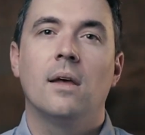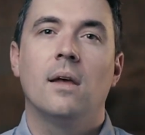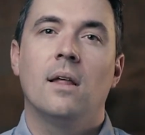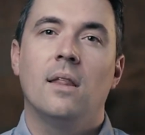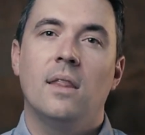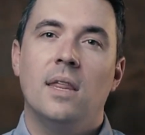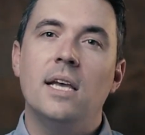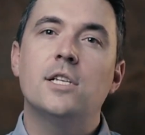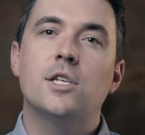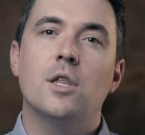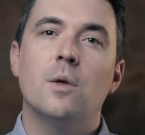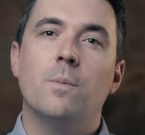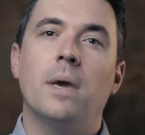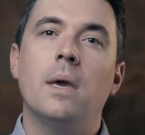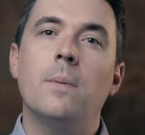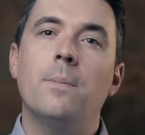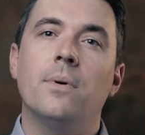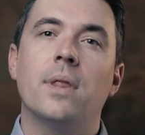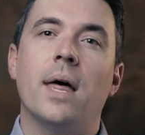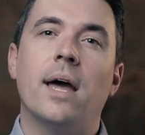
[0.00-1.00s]
These are the
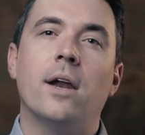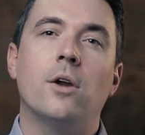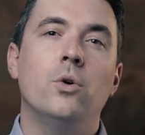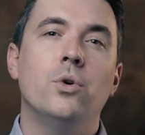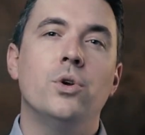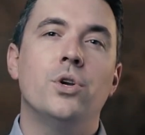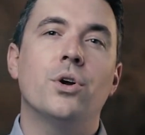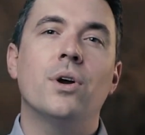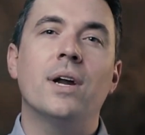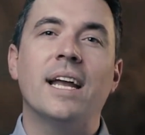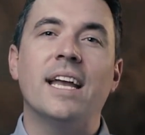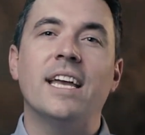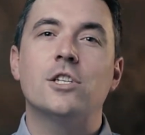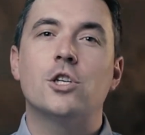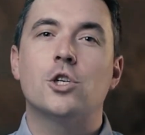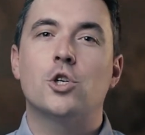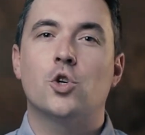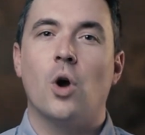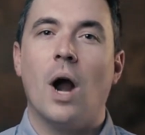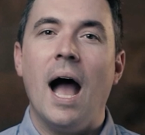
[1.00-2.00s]
people that who during his
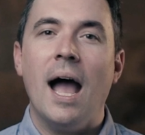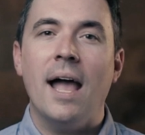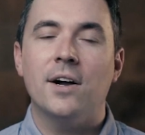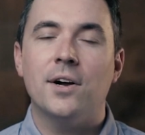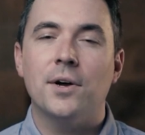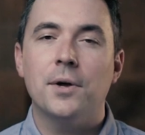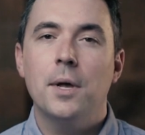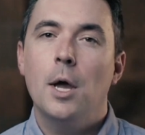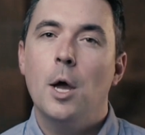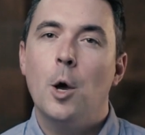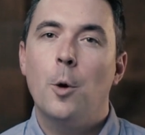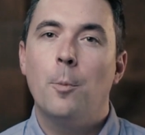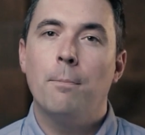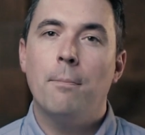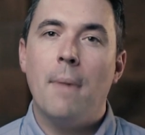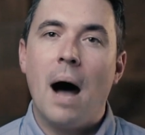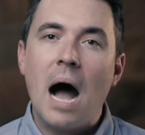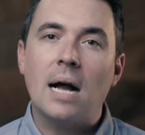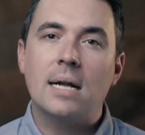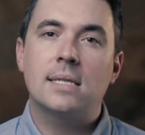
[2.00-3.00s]
trial
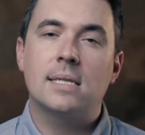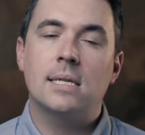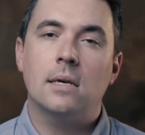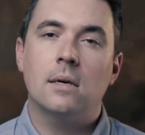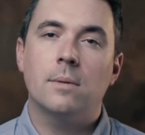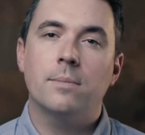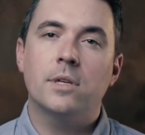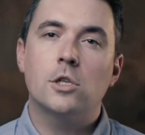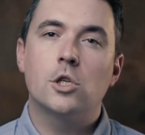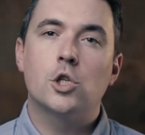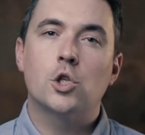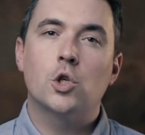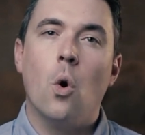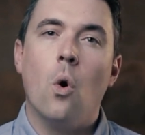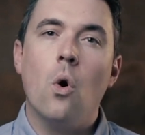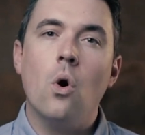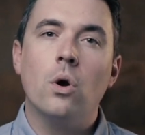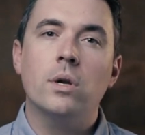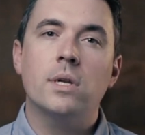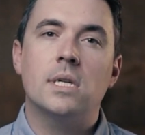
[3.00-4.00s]
mocked him and
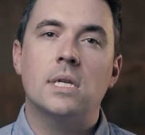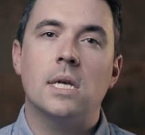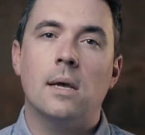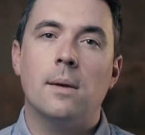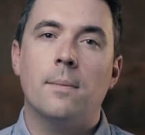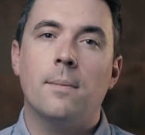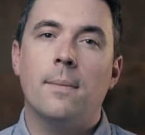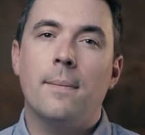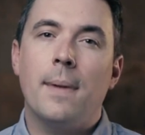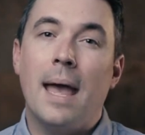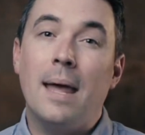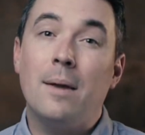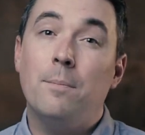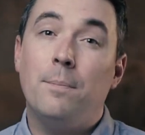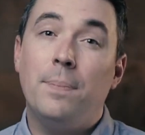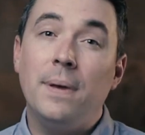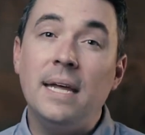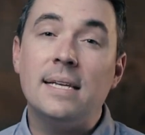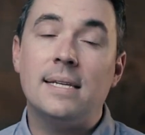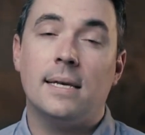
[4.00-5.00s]
scorned him and
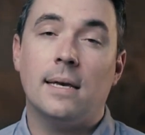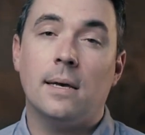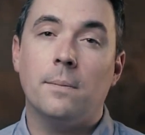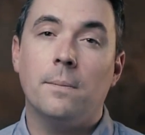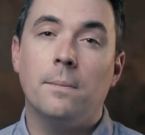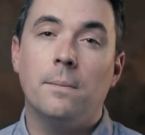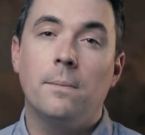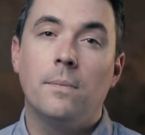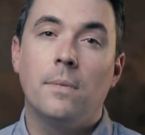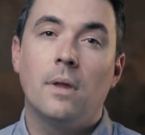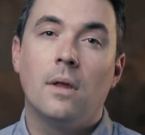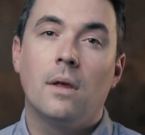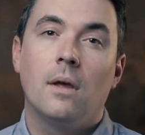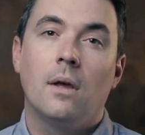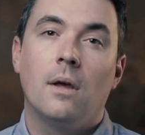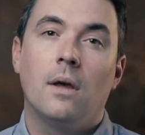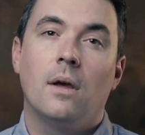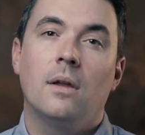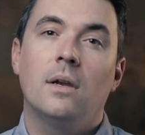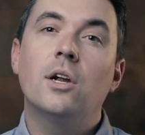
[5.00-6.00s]
beat him.
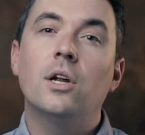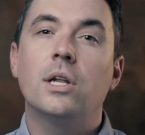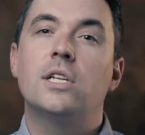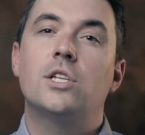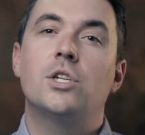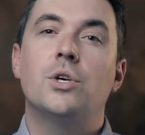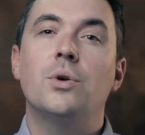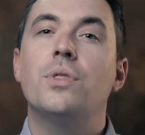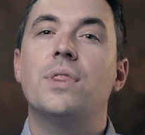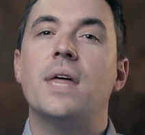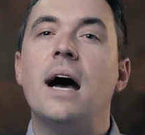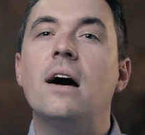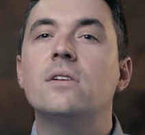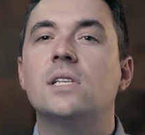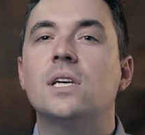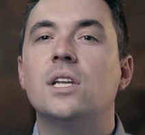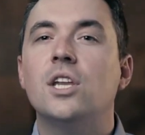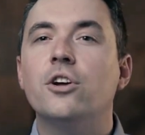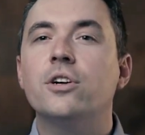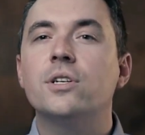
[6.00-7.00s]
Nearly
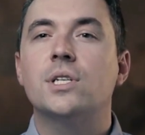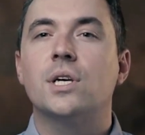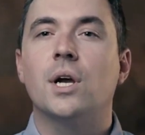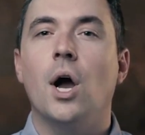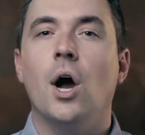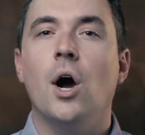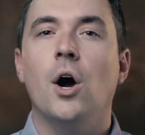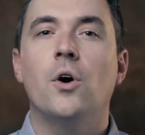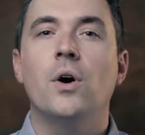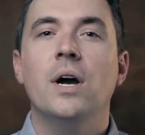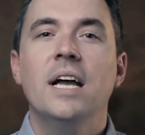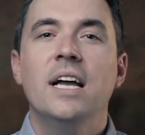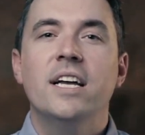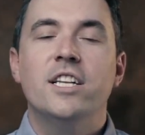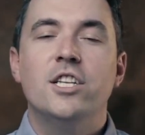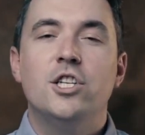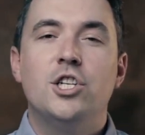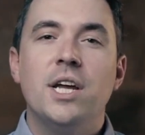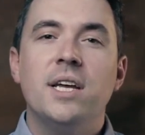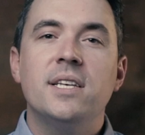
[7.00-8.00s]
2,000 years ago,
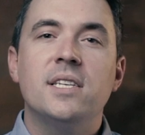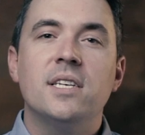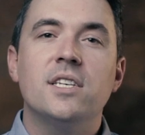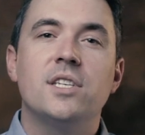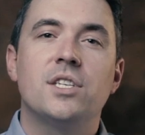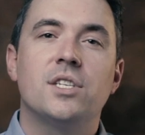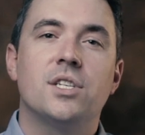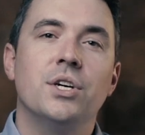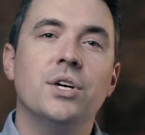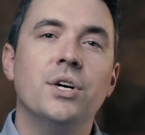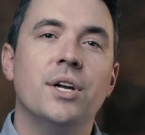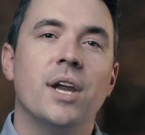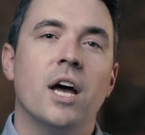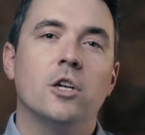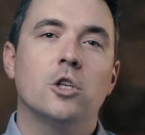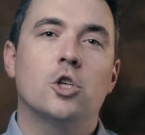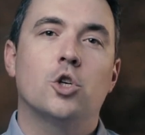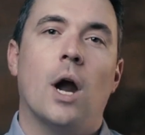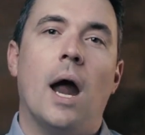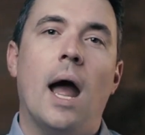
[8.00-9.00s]
Jesus stood on
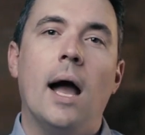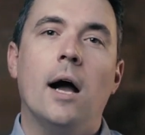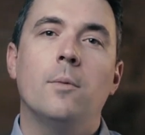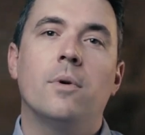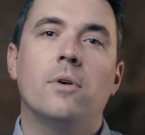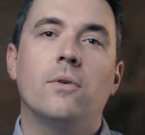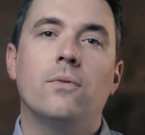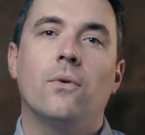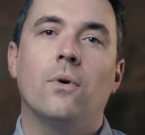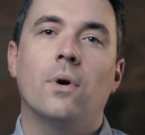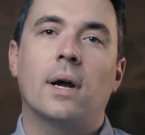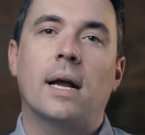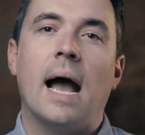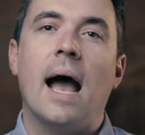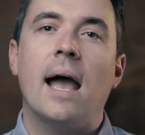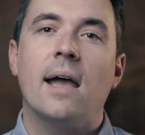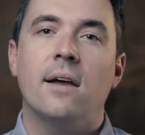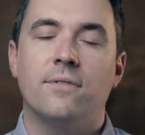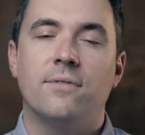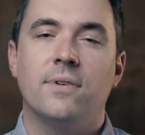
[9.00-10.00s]
trial before
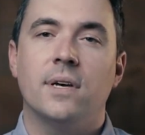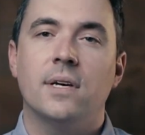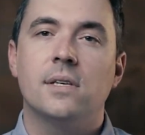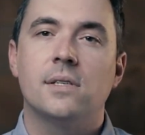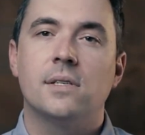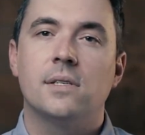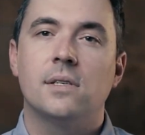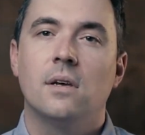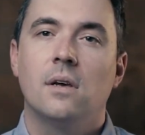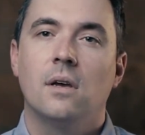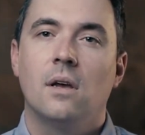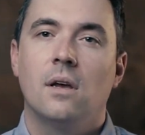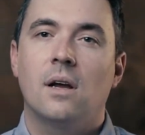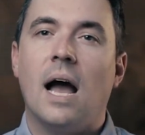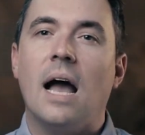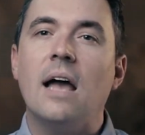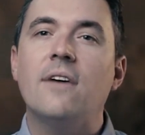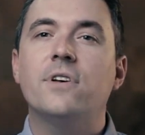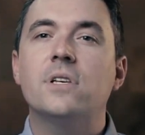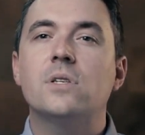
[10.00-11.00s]
Caiaphas.
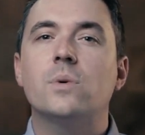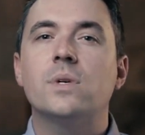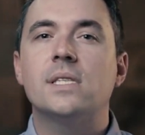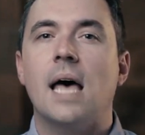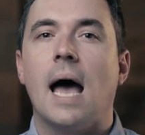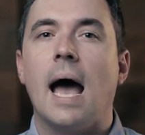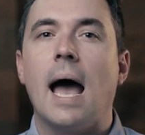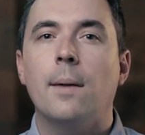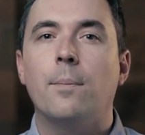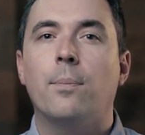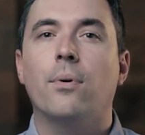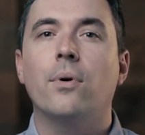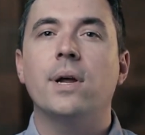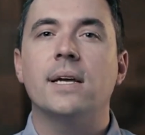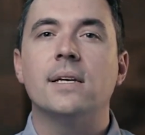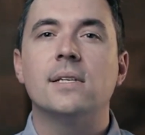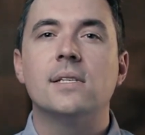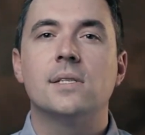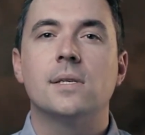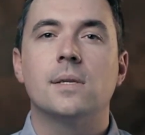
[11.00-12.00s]
Caiaphas was the high
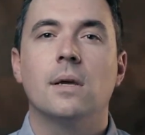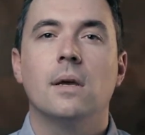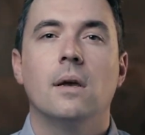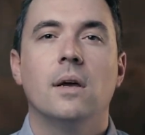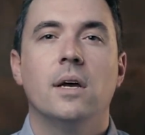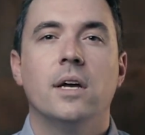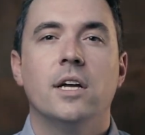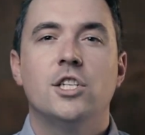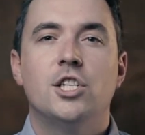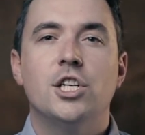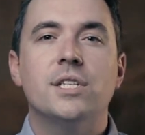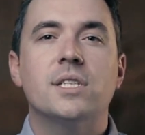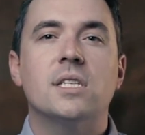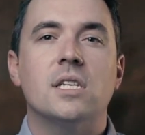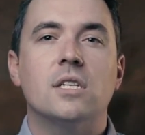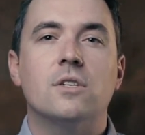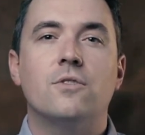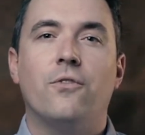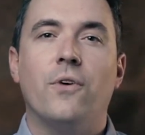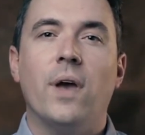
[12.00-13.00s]
priest.
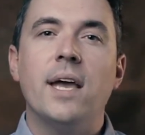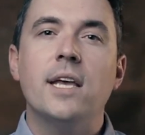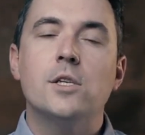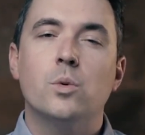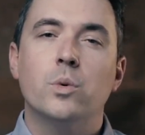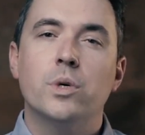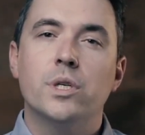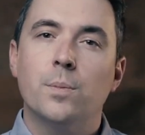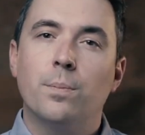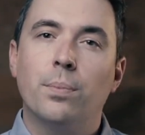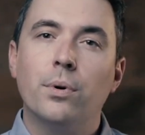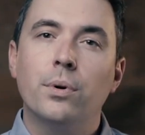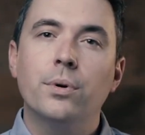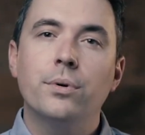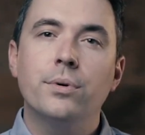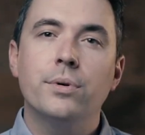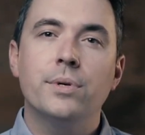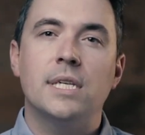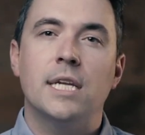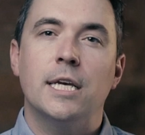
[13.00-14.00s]
Jesus' face was
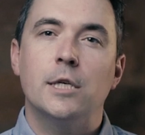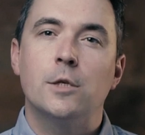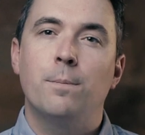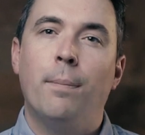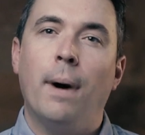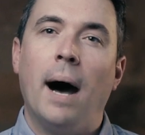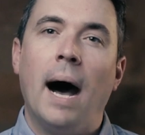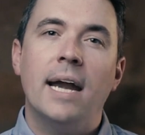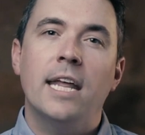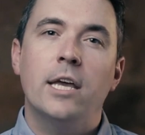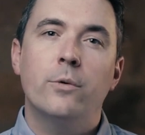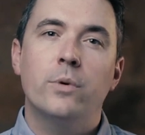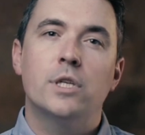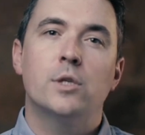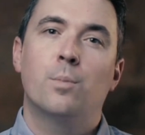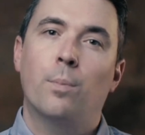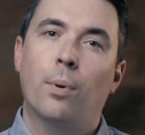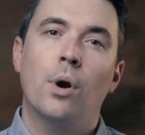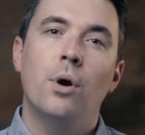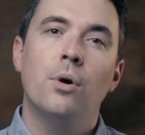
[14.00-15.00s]
bruised, his body was
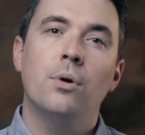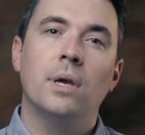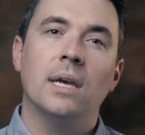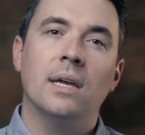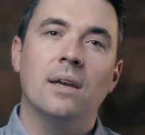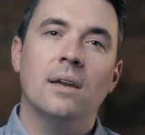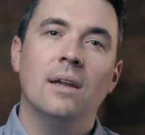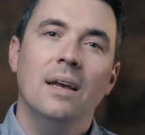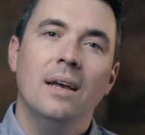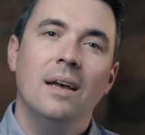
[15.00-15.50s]
broken.